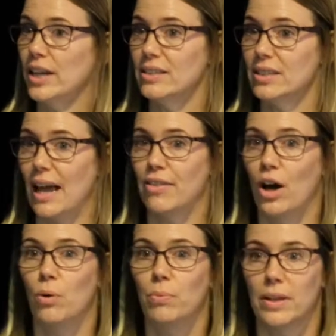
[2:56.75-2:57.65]
working
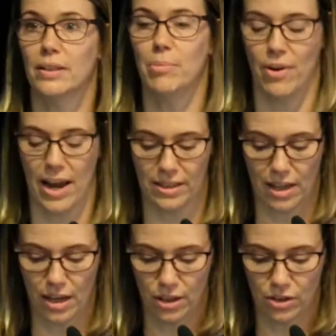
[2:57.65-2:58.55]
together with
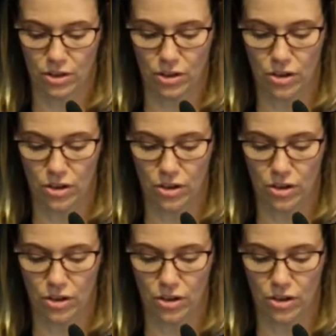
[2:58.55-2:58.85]
Liberator